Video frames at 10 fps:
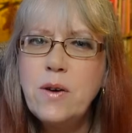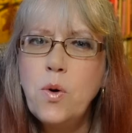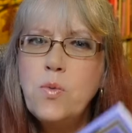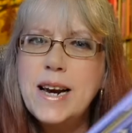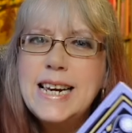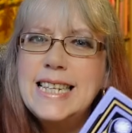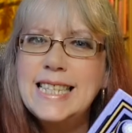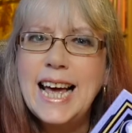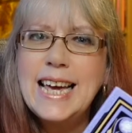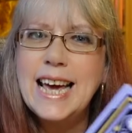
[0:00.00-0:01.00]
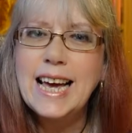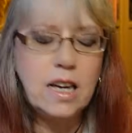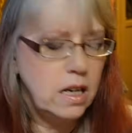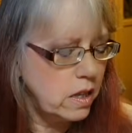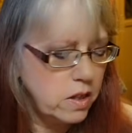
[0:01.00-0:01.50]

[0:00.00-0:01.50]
already saying